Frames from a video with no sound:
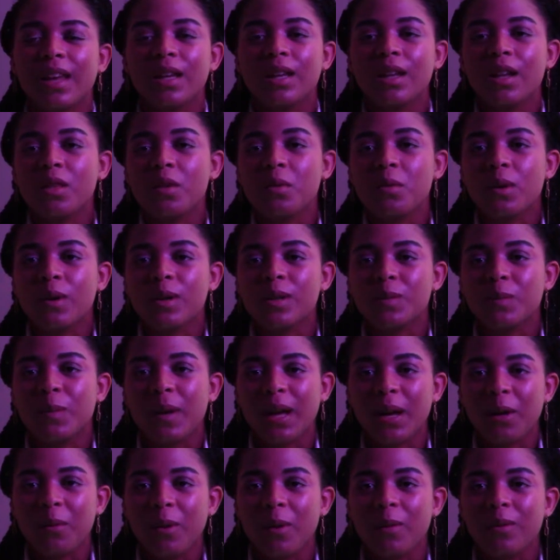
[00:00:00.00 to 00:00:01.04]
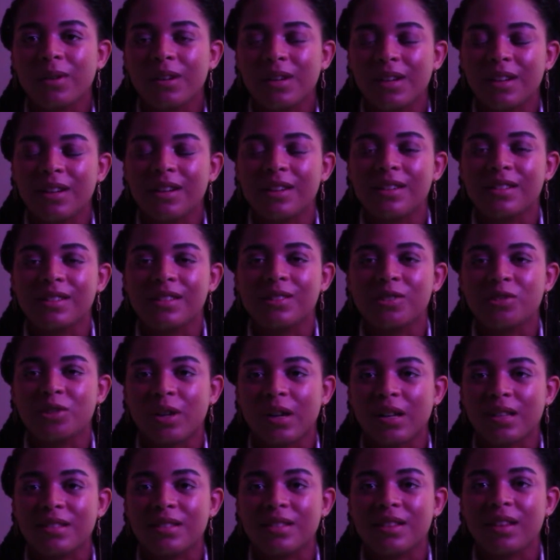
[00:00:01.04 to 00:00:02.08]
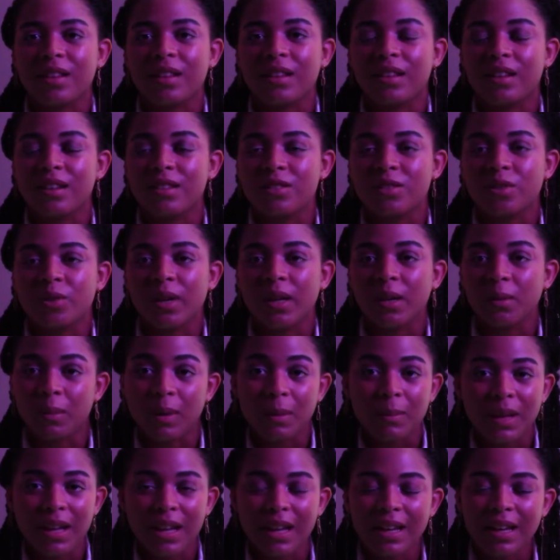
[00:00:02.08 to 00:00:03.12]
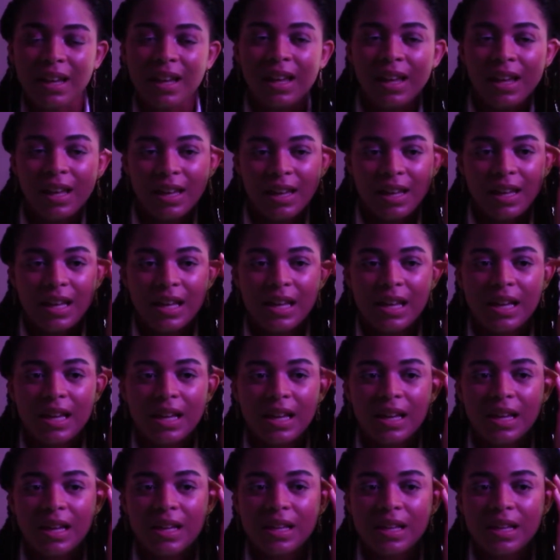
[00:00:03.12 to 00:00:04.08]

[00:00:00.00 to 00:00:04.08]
other words, Banquo already doesn't trust these 3 women. He